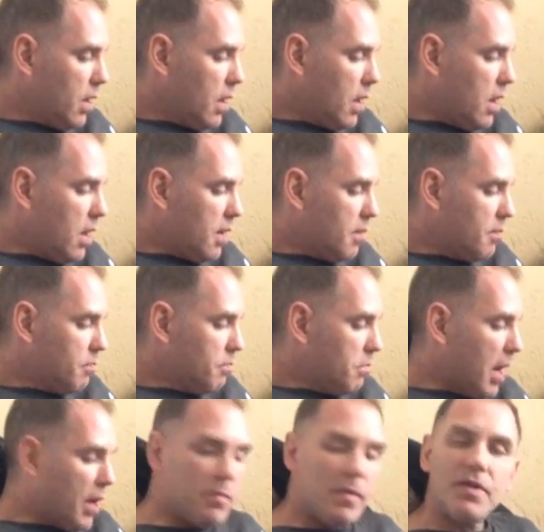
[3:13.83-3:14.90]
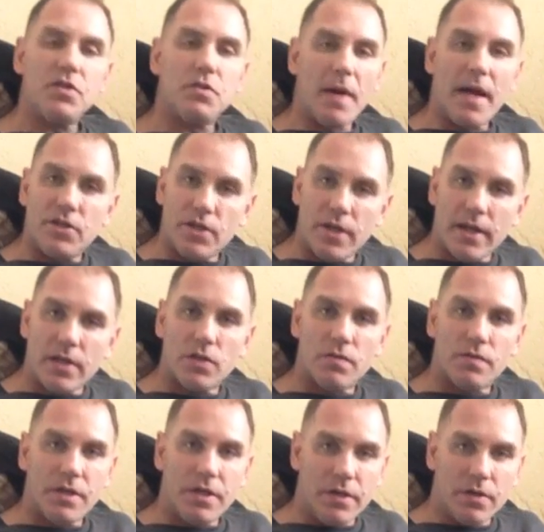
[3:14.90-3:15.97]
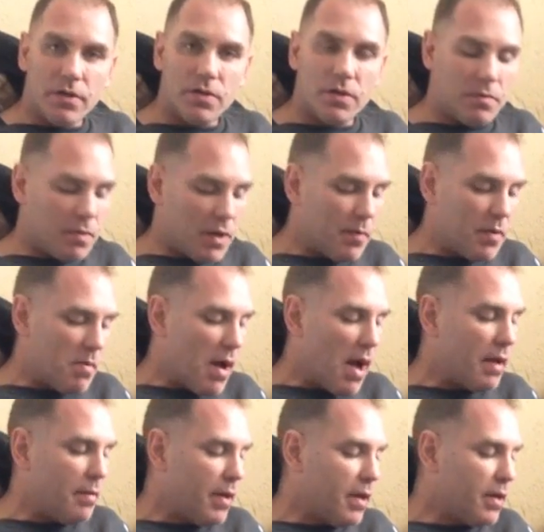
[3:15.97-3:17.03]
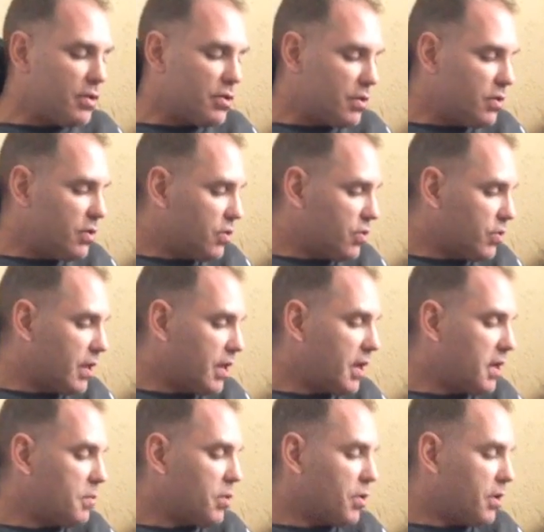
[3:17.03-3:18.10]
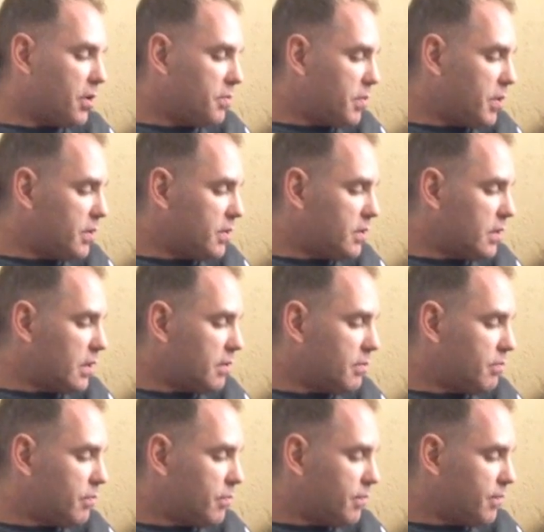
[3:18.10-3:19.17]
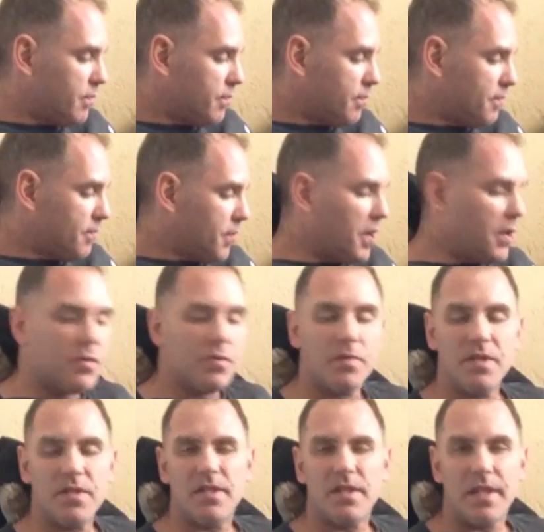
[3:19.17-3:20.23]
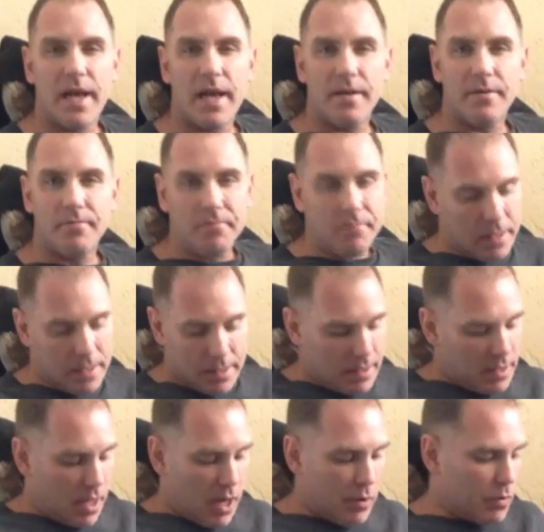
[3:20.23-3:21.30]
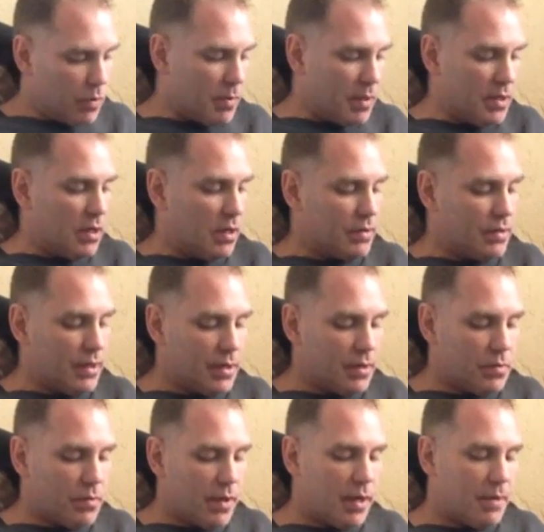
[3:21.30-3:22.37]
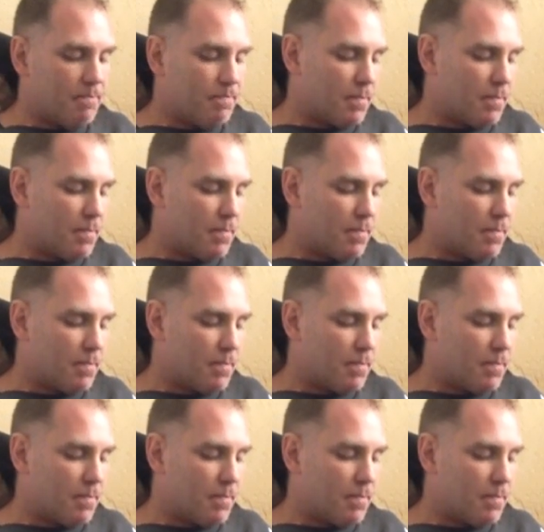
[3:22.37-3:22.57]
I don't mind the spot checks over the years and then coming by and making sure that you're still treating the animal good, but for any other reason than that, I wouldn't want my dog taken away.